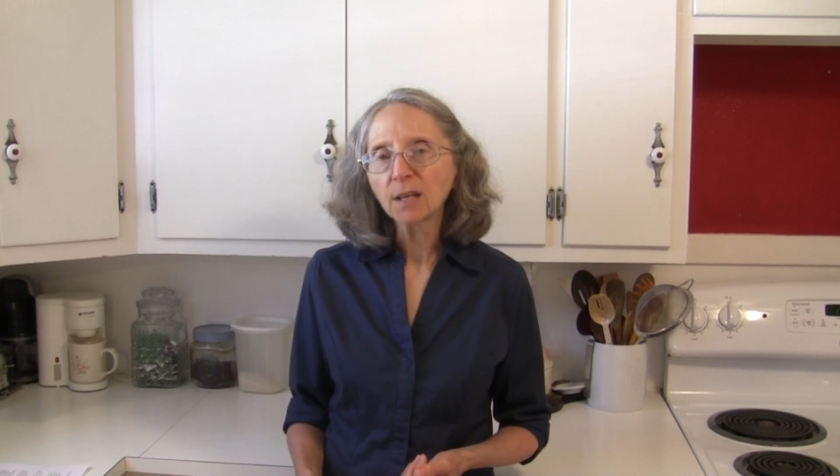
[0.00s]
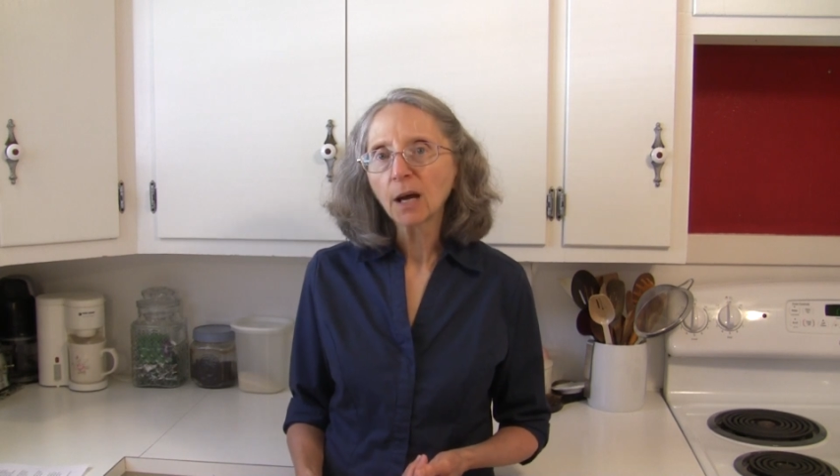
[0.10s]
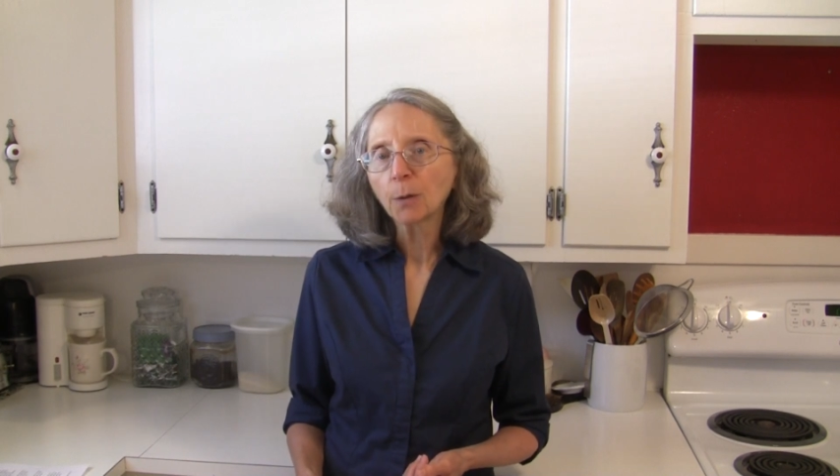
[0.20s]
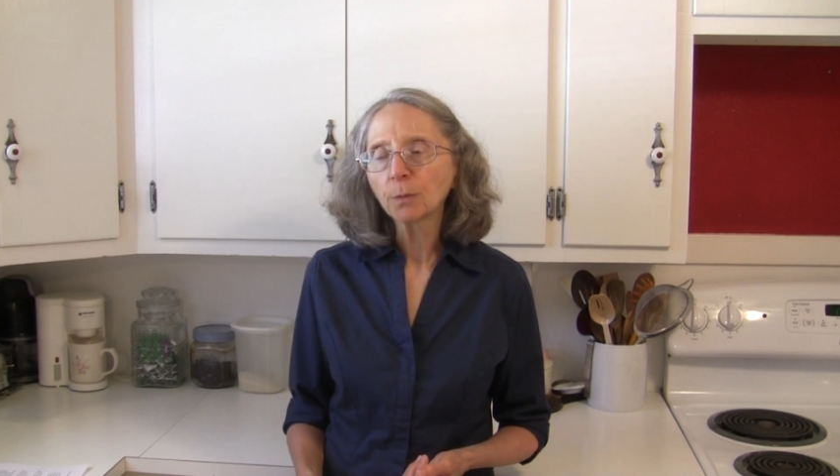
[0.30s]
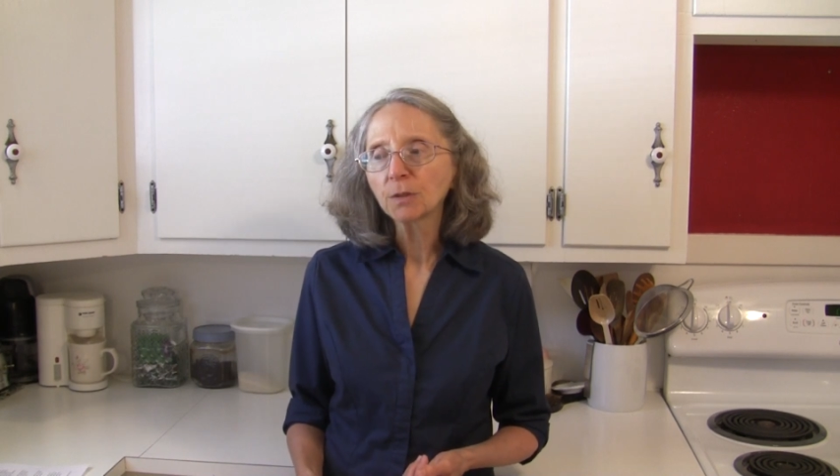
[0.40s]
to
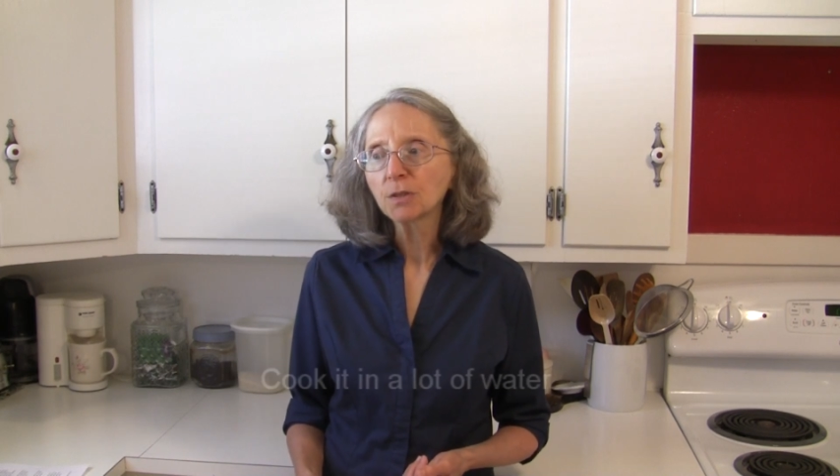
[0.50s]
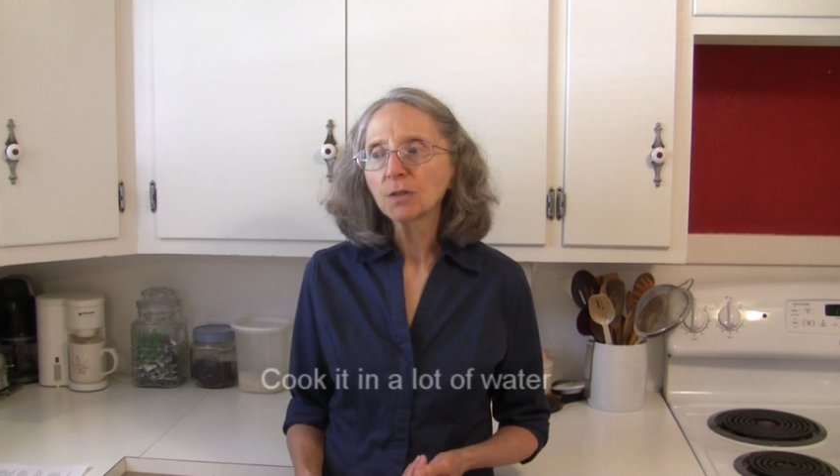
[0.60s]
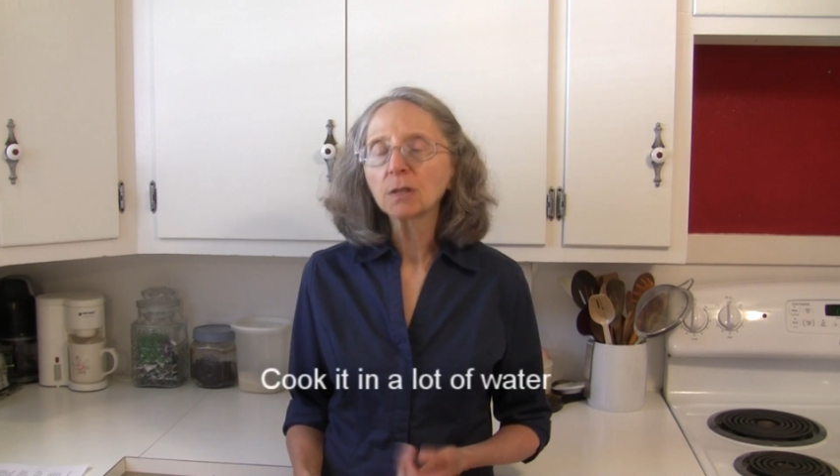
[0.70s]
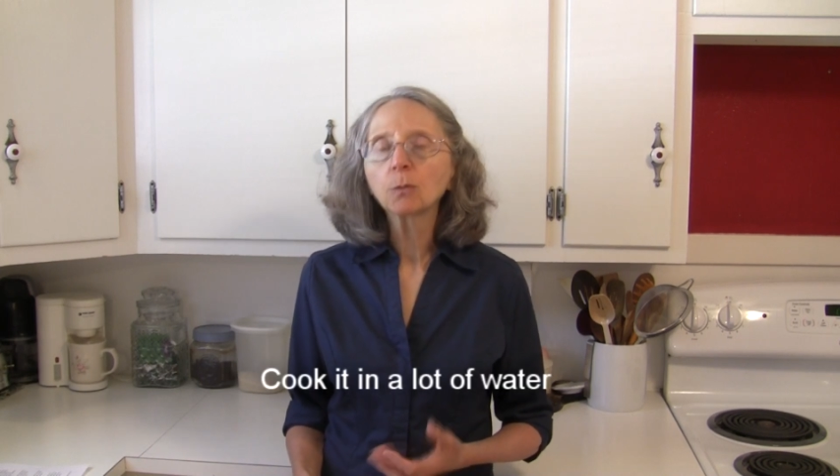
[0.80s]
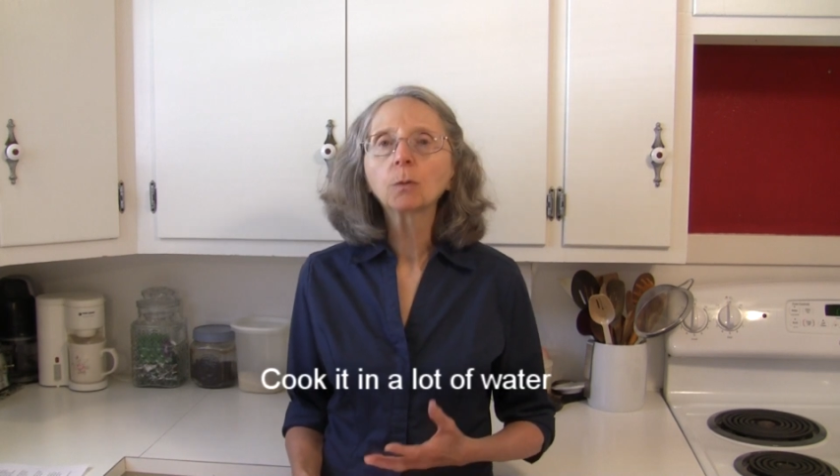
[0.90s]
help
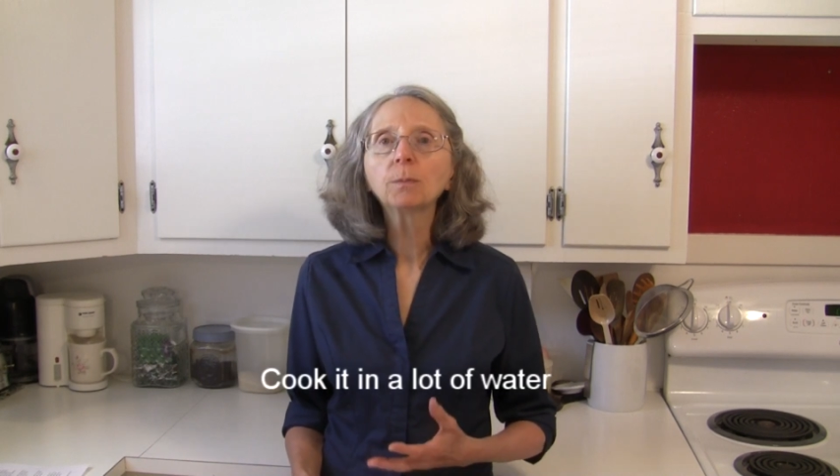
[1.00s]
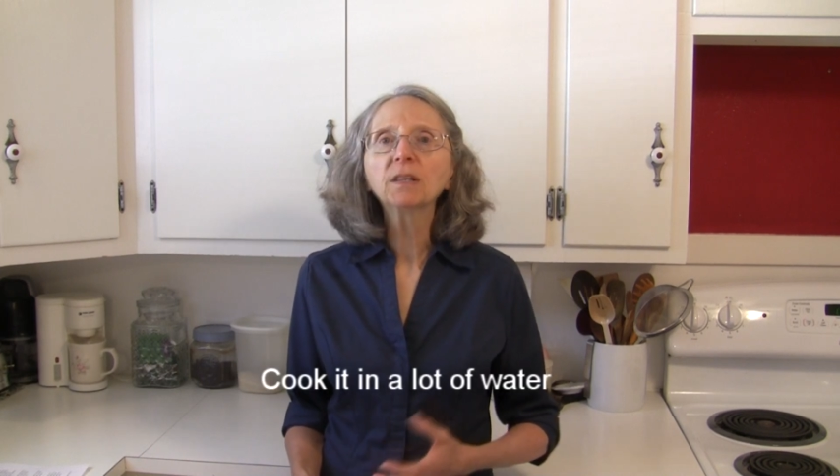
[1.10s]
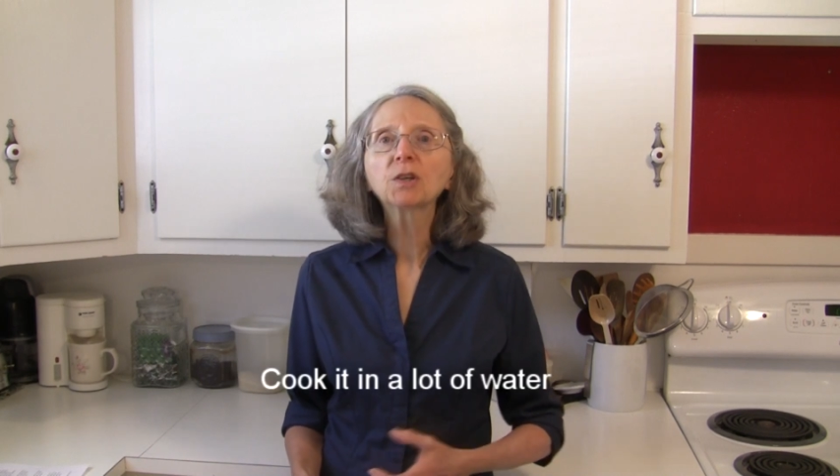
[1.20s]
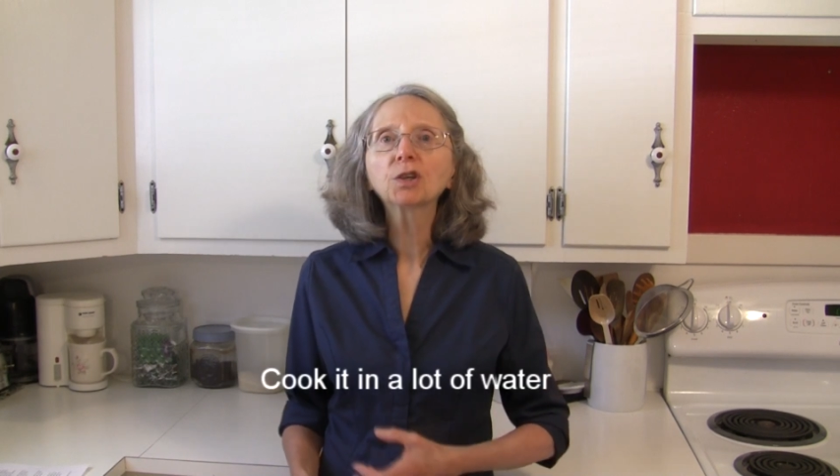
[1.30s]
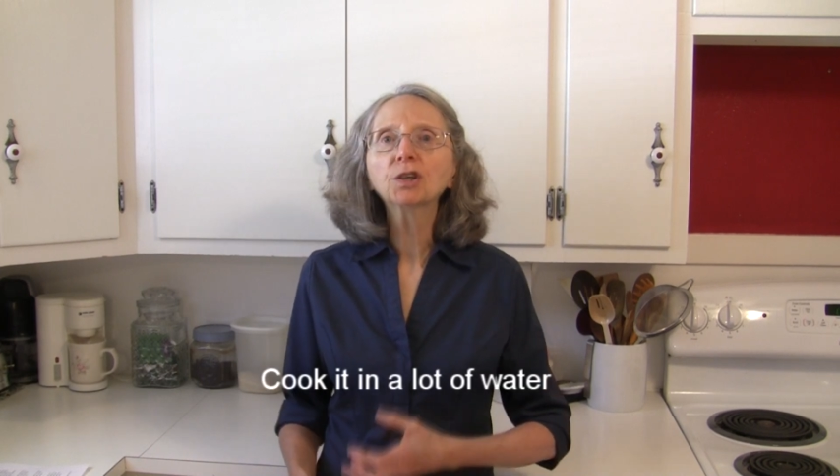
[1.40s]
reduce it would
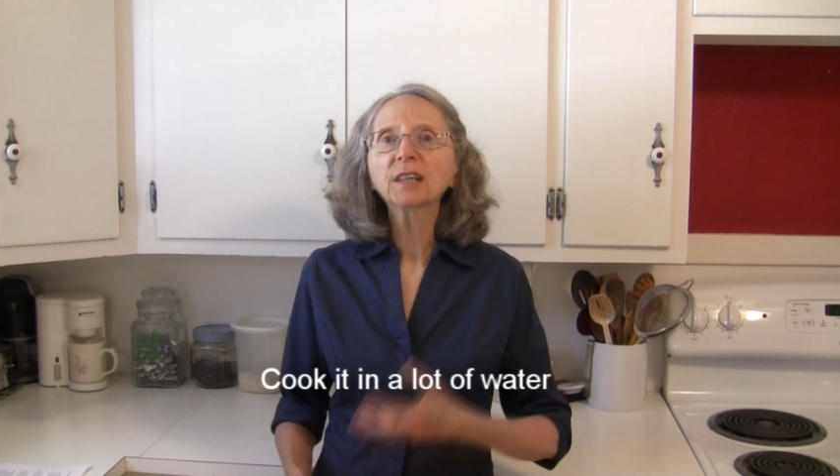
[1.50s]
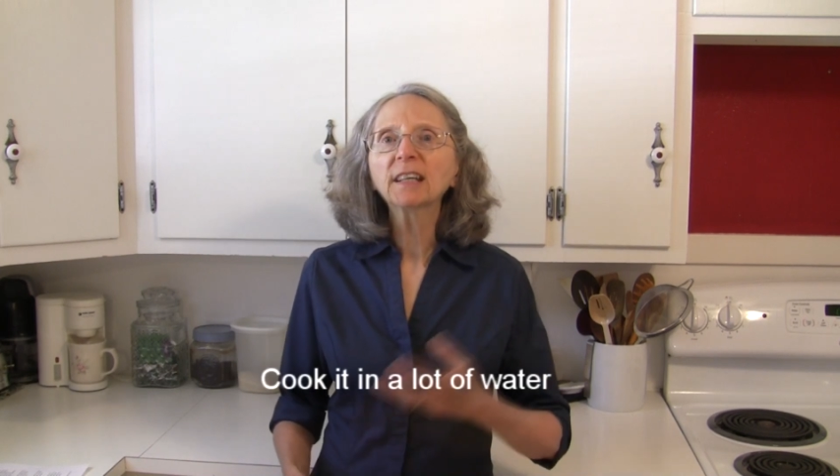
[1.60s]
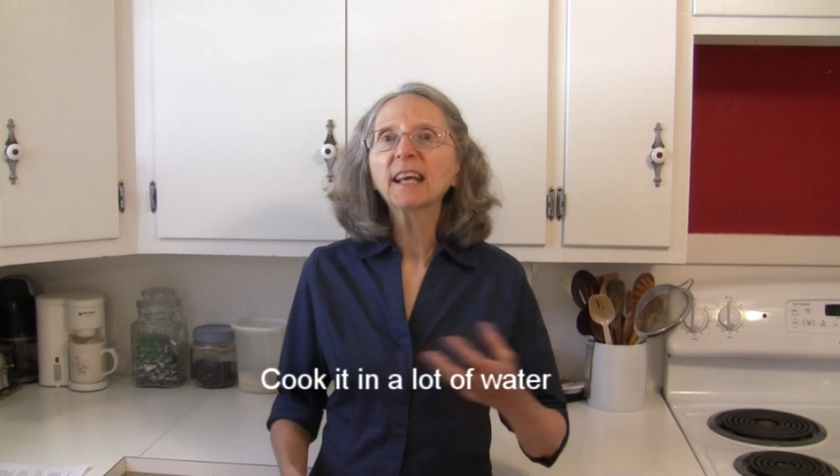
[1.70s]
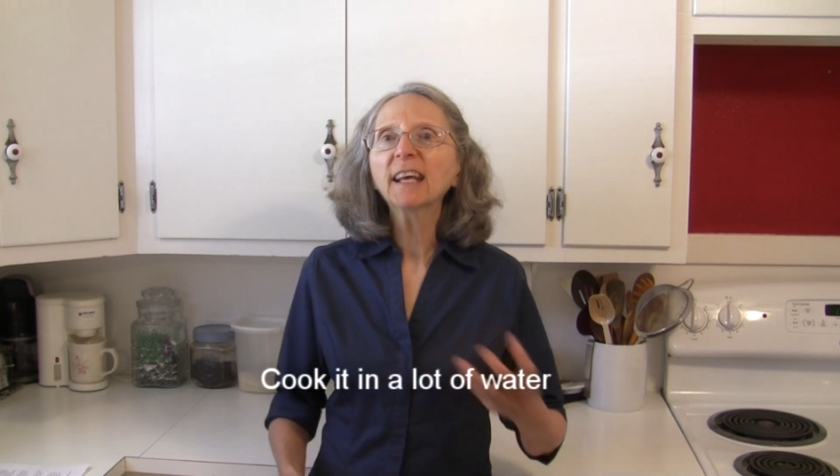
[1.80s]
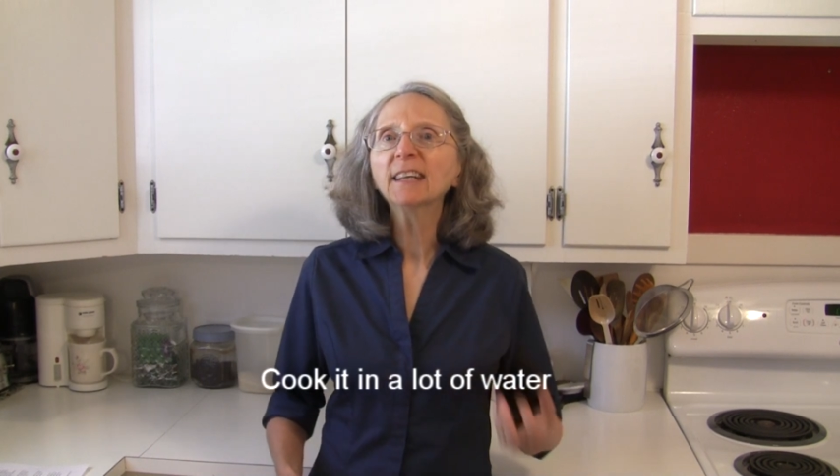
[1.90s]
be to cook
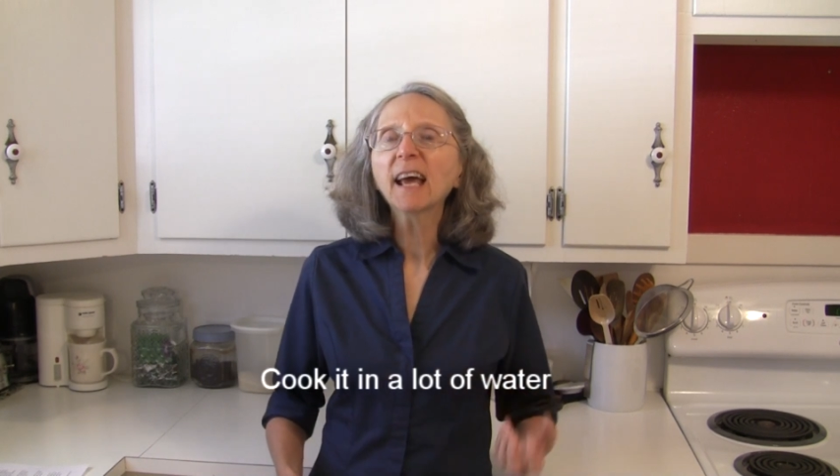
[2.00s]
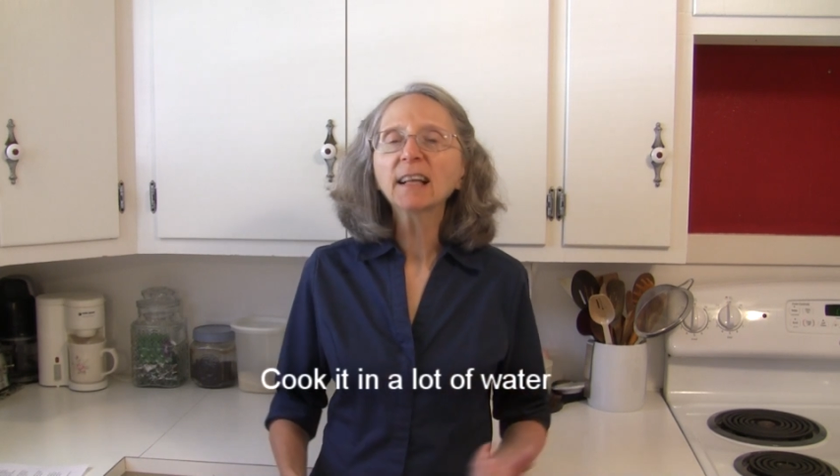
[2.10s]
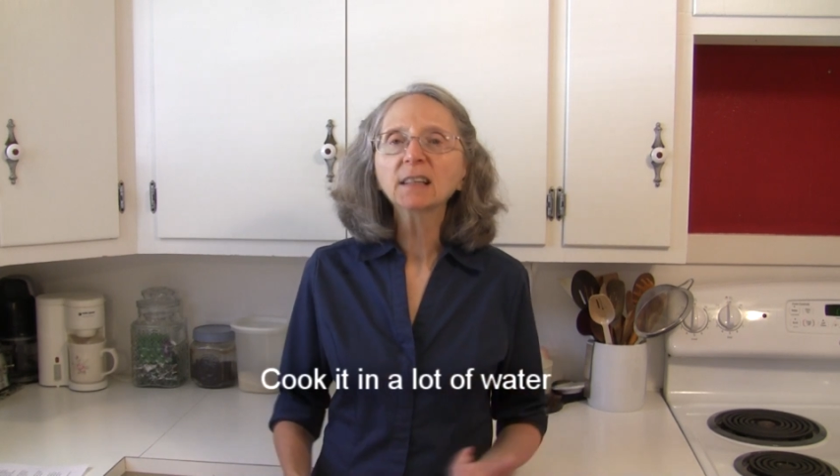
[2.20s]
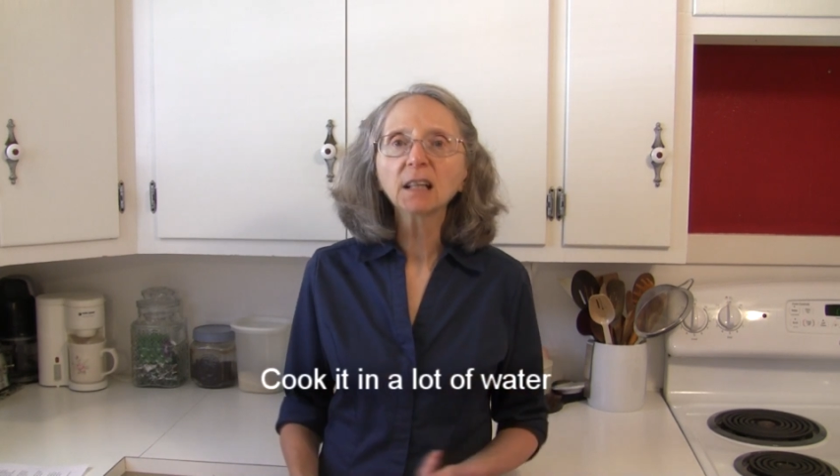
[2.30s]
it in a